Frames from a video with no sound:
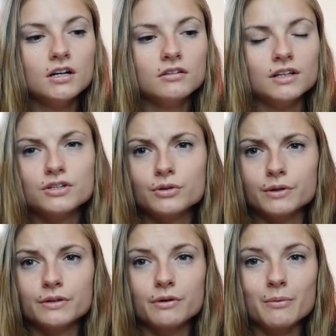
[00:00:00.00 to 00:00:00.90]
like 2 or
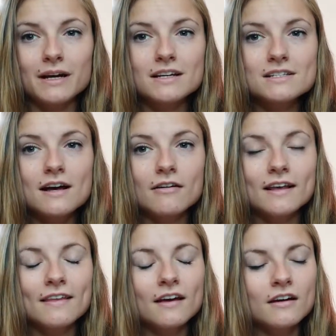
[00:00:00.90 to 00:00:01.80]
3 weeks now, I
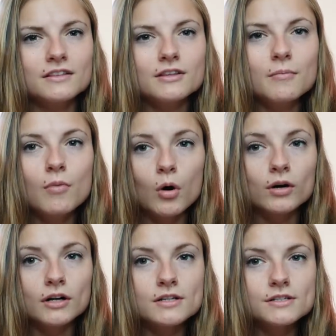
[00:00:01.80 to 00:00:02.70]
think. The
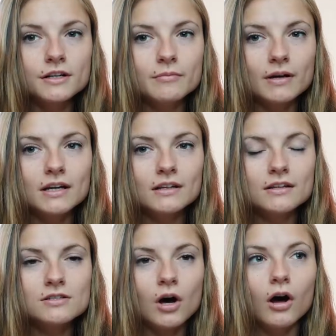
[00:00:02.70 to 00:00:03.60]
motor started making
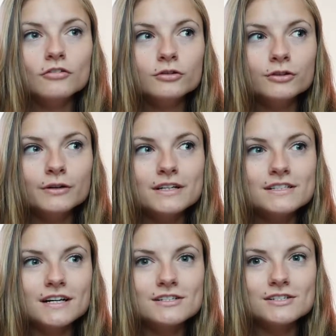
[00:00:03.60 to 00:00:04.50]
this awful noise
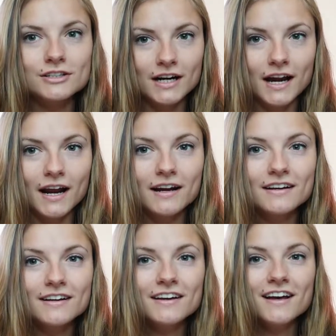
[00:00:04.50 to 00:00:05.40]
yesterday,
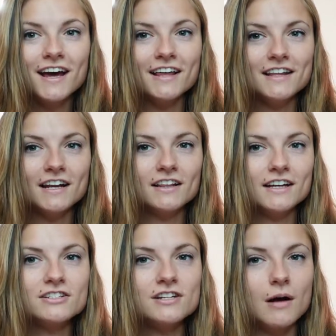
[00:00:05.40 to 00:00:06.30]
and then it like
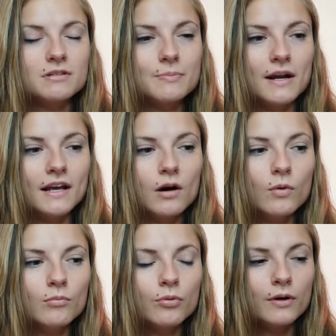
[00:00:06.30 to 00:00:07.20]
stopped spinning at
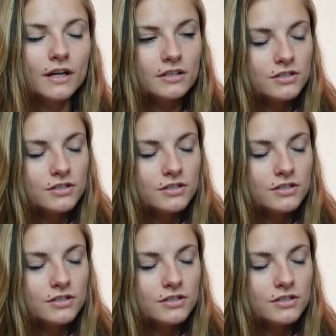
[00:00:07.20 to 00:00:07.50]
one point.